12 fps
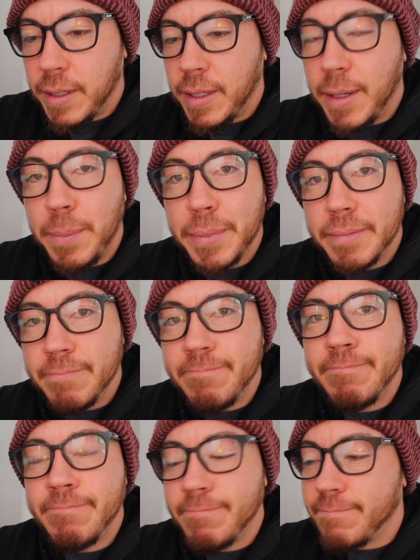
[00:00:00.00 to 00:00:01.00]
Yep,
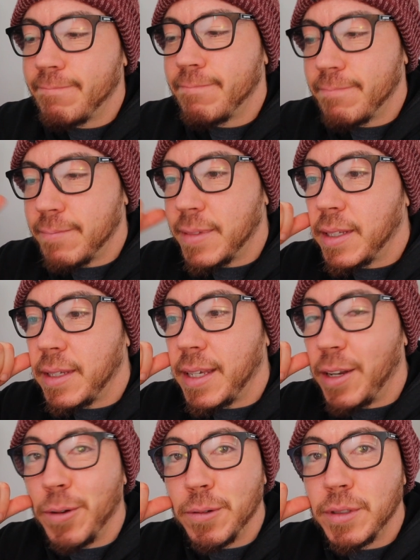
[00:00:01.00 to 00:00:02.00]

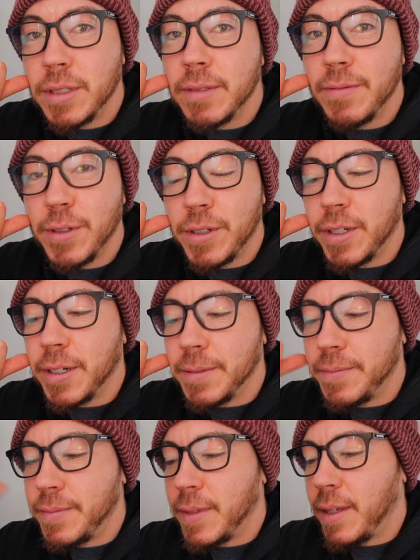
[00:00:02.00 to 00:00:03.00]
getting old for sure.
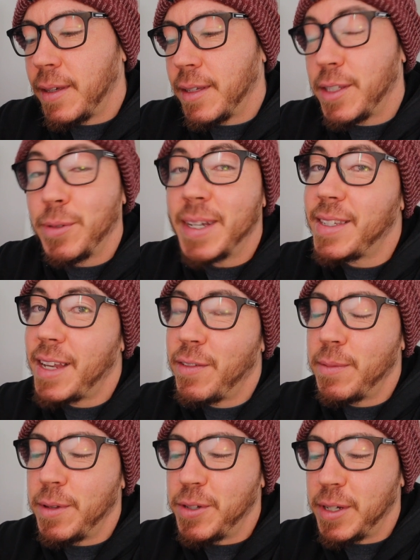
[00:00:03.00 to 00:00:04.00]
It's a rest day
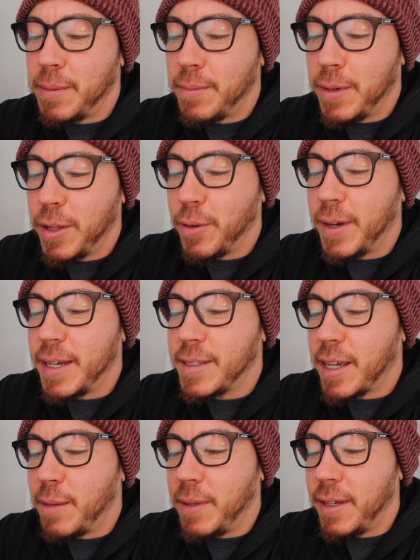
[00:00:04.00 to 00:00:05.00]
from the gym. Otherwise,
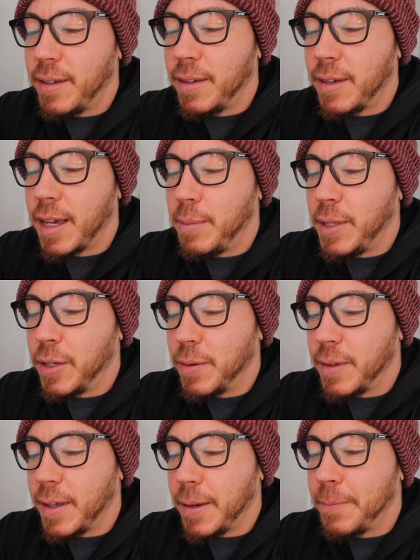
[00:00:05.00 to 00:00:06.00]
I'd be
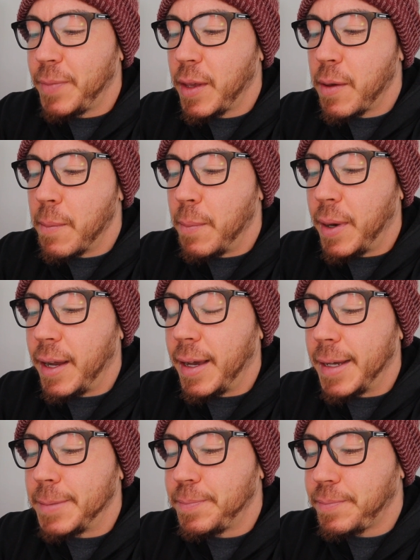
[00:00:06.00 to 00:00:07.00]
going there.
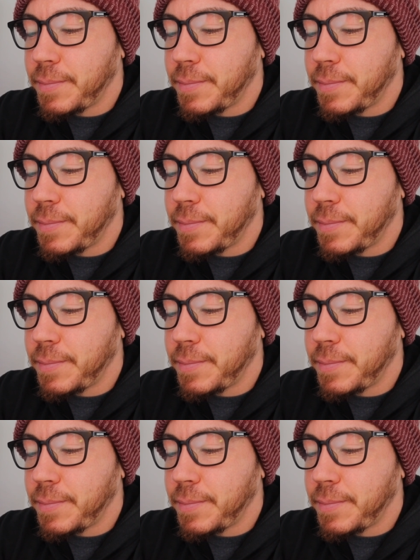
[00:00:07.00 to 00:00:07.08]
But